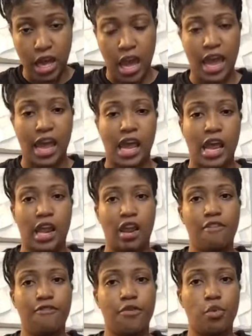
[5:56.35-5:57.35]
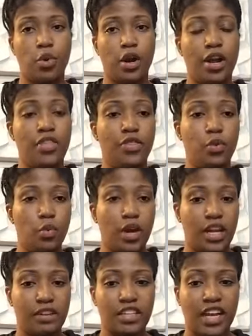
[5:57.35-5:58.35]
And for the what
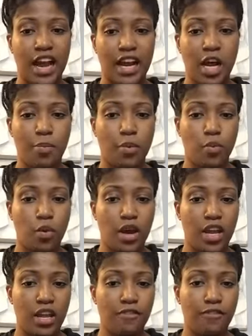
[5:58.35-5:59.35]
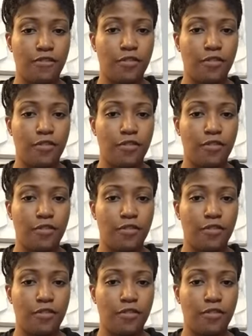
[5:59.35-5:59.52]
ifs, I got a couple what if